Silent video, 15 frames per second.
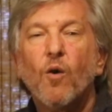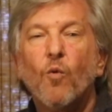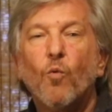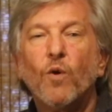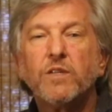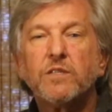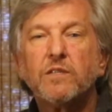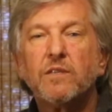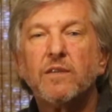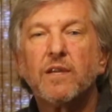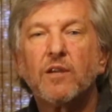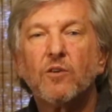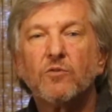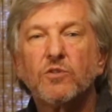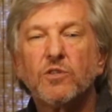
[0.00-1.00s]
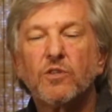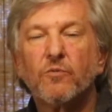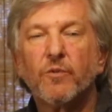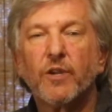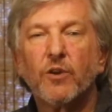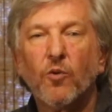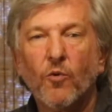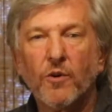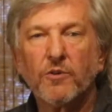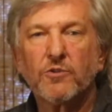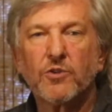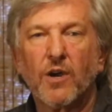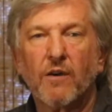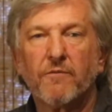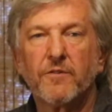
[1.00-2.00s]
Once it goes to the
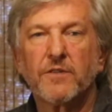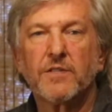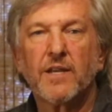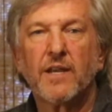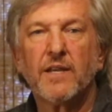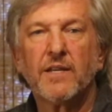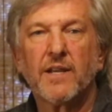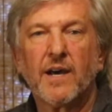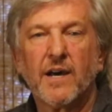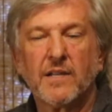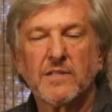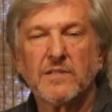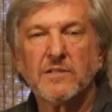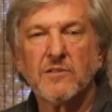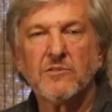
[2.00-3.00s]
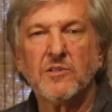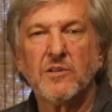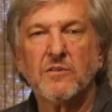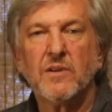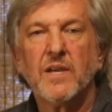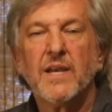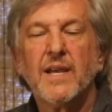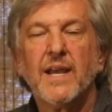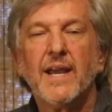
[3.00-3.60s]
recorder's office in Honolulu,